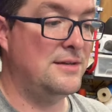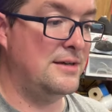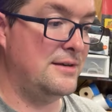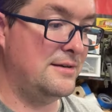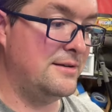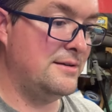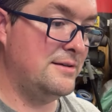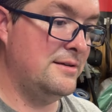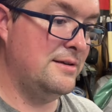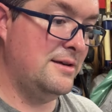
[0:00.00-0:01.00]
And
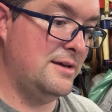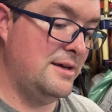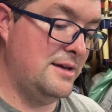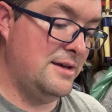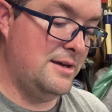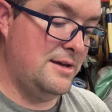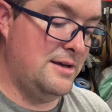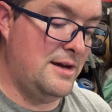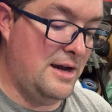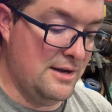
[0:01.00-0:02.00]

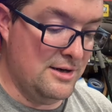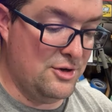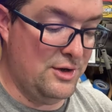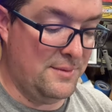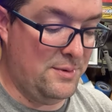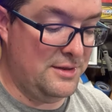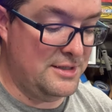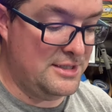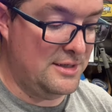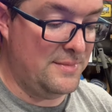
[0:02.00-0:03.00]
I'm going to quick put
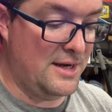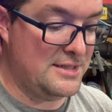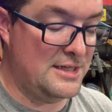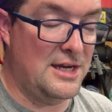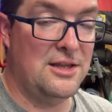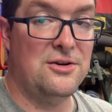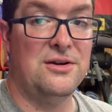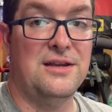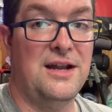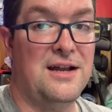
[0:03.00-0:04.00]
this thing back together
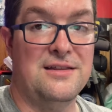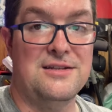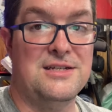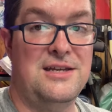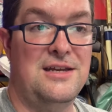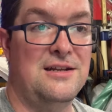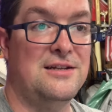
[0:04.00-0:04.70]
and get out of this heat.